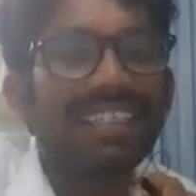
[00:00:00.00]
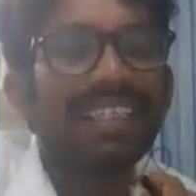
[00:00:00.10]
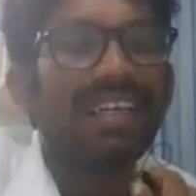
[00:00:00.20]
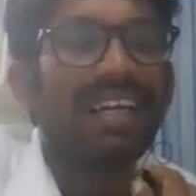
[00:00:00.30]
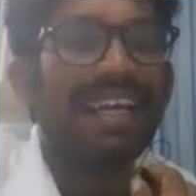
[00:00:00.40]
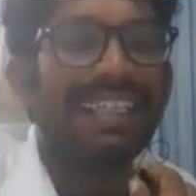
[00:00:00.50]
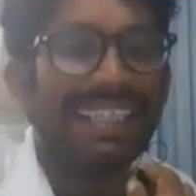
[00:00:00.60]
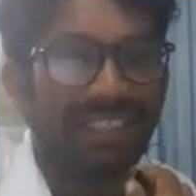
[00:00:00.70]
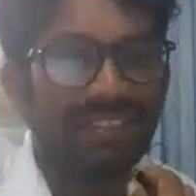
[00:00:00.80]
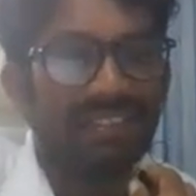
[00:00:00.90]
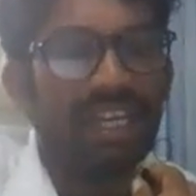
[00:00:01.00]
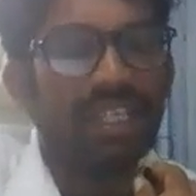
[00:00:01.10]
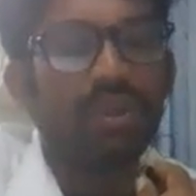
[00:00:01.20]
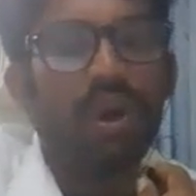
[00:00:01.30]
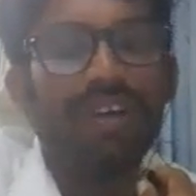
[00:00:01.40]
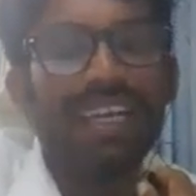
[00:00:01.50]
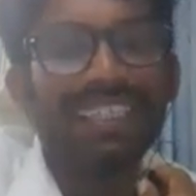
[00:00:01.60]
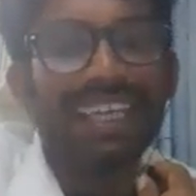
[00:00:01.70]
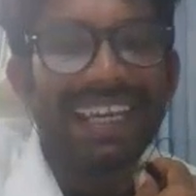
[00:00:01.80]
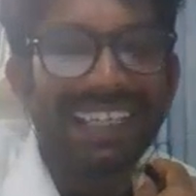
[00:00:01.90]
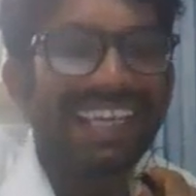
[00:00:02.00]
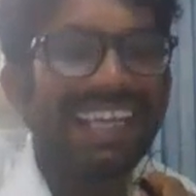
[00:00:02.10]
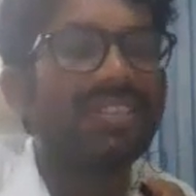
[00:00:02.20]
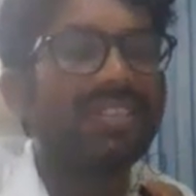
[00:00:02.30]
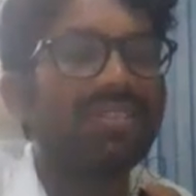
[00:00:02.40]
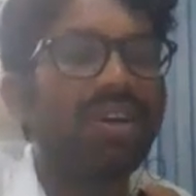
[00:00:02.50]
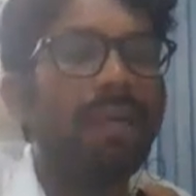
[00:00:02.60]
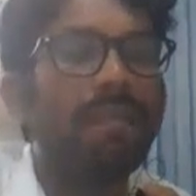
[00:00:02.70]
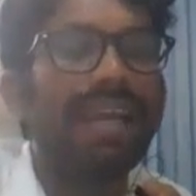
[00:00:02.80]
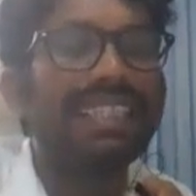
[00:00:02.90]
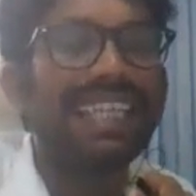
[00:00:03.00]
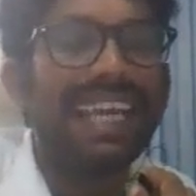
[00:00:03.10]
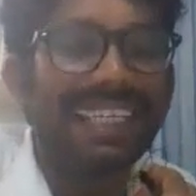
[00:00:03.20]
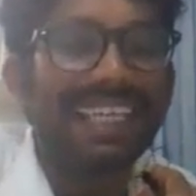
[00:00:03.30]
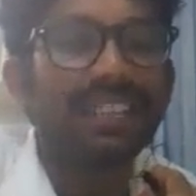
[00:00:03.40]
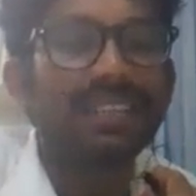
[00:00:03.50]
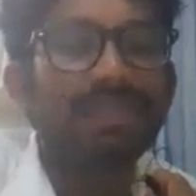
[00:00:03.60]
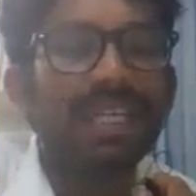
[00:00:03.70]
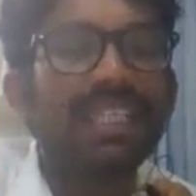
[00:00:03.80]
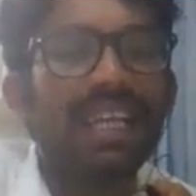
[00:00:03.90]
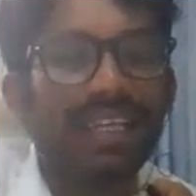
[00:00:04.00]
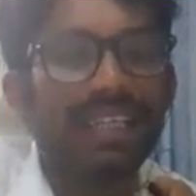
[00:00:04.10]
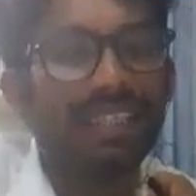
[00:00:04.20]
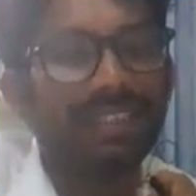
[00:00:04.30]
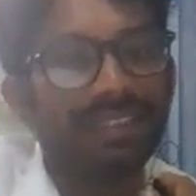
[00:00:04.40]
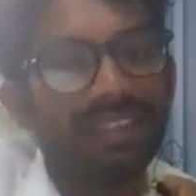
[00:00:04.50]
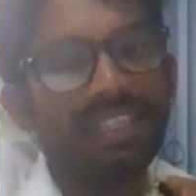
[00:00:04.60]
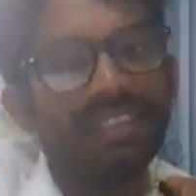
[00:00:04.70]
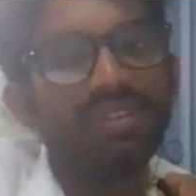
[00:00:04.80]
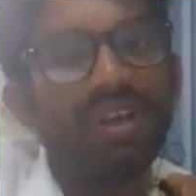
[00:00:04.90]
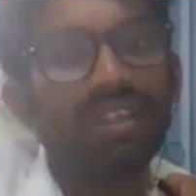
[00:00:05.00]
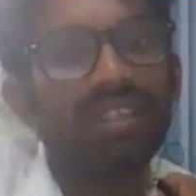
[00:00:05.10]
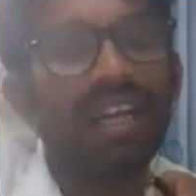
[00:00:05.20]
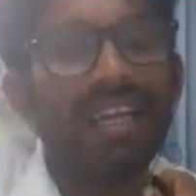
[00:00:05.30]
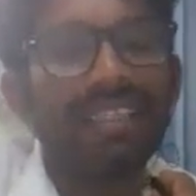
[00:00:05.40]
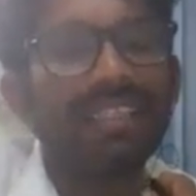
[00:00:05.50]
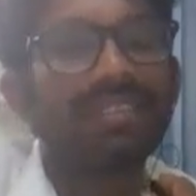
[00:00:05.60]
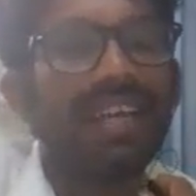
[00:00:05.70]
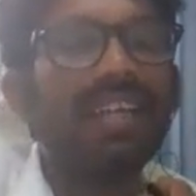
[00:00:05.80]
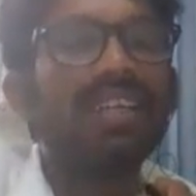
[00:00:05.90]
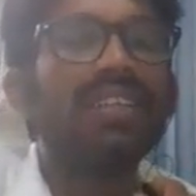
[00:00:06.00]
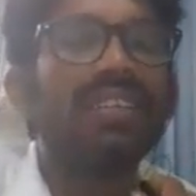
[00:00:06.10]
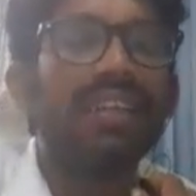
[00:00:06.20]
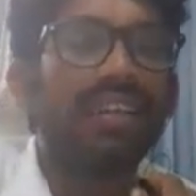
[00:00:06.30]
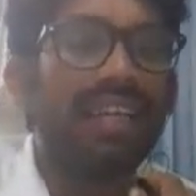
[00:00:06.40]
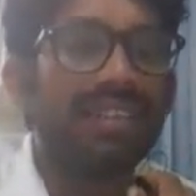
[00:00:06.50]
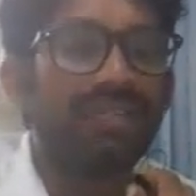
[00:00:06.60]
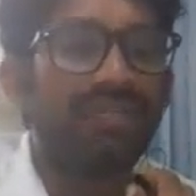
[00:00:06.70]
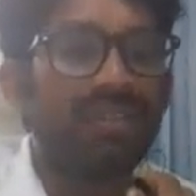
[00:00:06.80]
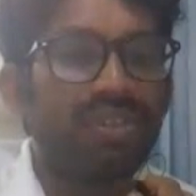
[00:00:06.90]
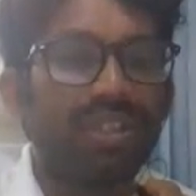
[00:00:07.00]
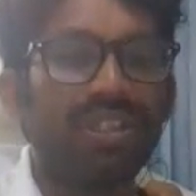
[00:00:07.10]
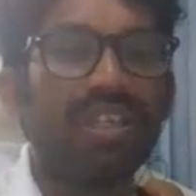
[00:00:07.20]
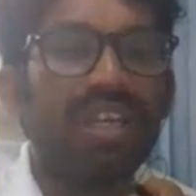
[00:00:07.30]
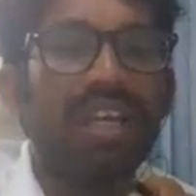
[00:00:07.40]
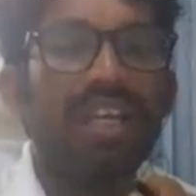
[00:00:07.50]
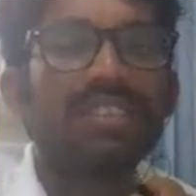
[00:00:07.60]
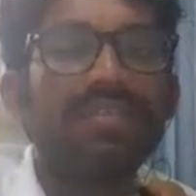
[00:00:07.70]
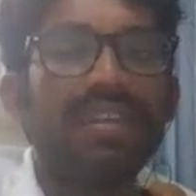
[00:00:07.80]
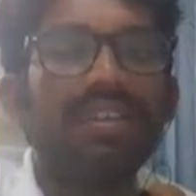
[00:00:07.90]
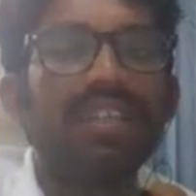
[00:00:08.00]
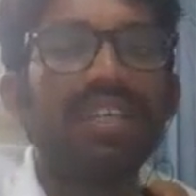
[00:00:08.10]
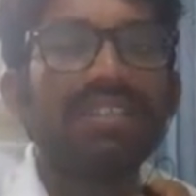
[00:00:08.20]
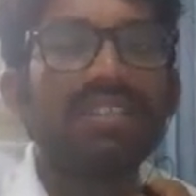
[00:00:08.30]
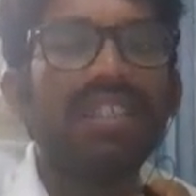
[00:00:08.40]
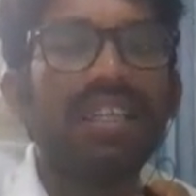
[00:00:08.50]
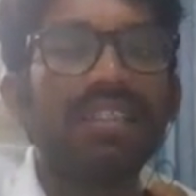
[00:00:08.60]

hydrides, or covalent hydrides, complex hydrides, metal hydrides. These are the hydrides and their classification. Next one, you can see that